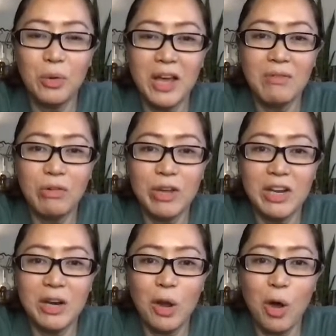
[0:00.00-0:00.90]
We have a
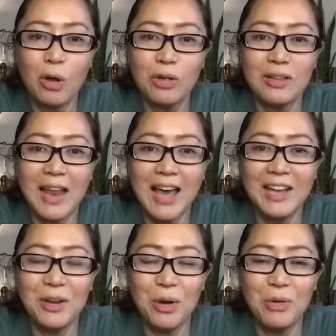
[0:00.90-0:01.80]
really long
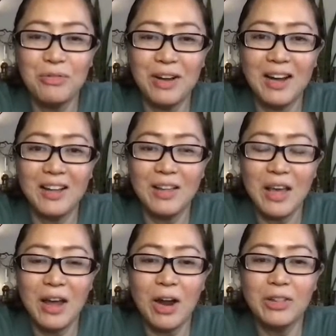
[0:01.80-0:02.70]
line of our
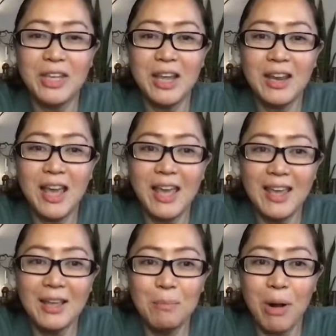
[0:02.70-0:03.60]

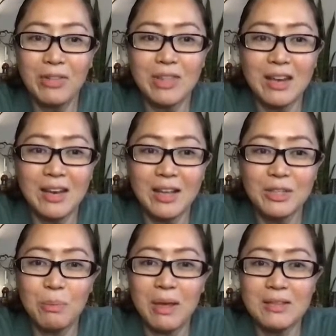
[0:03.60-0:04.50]
DNA in bartending is
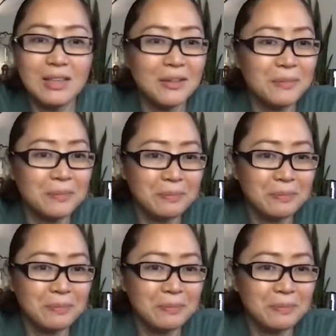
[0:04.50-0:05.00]
amazing.